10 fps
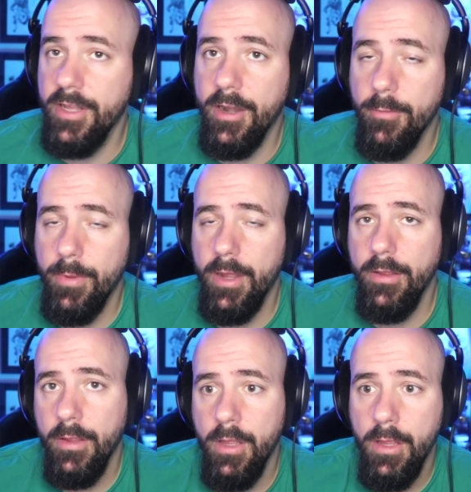Not
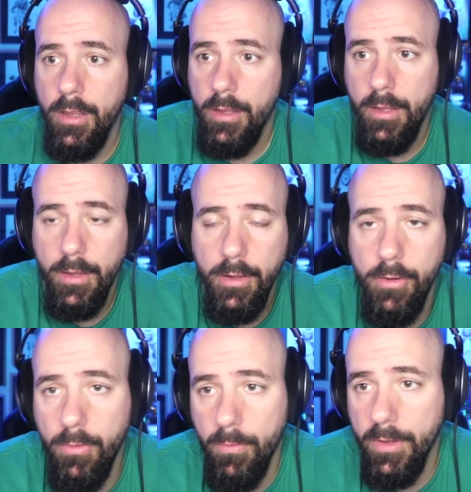everybody, you
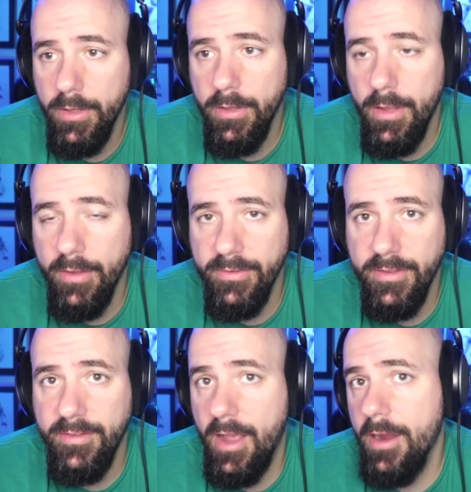know, really has a
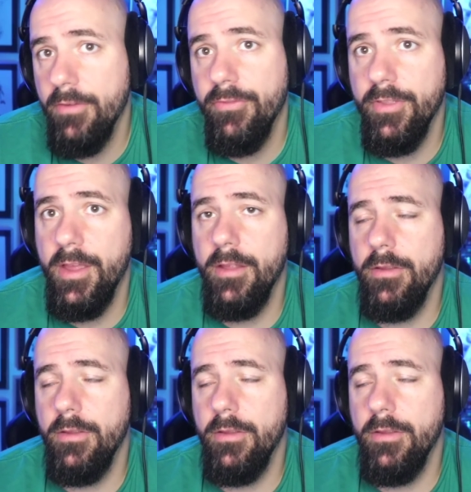desire for that,